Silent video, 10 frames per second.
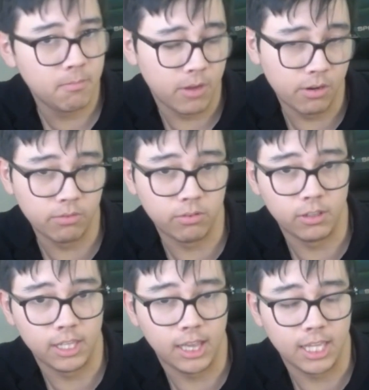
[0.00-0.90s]
I hope
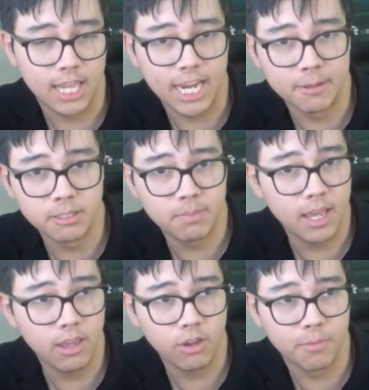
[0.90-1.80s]
hopefully that comes
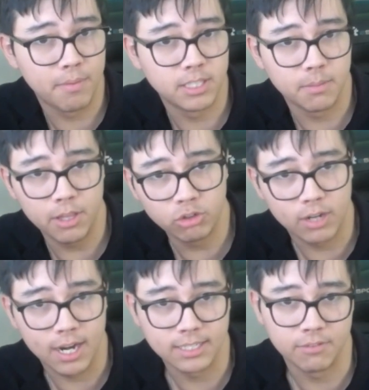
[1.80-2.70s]
back, or maybe some other
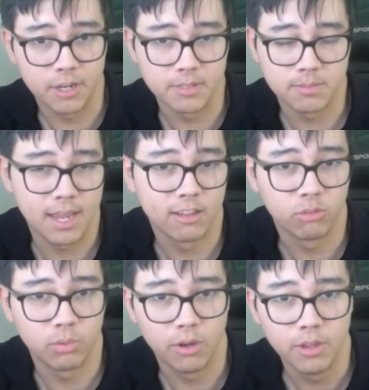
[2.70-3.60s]
tracks it comes back as well